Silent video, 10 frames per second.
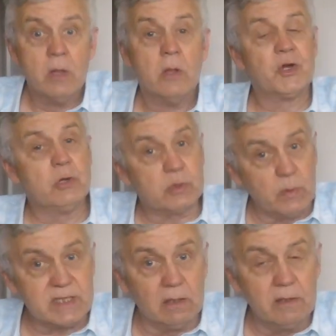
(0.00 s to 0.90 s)
Through
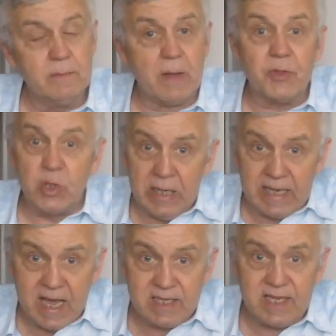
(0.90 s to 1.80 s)
Switzerland, about 3
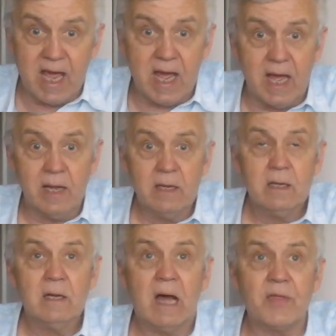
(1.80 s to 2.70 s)
days there.
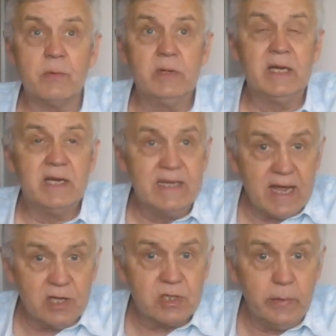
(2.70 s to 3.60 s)
I think we did a
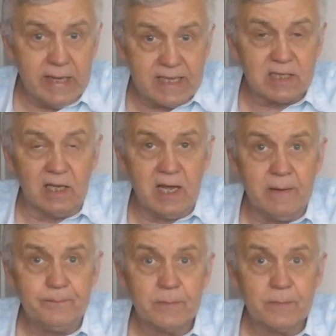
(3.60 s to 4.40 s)
day or two in Italy.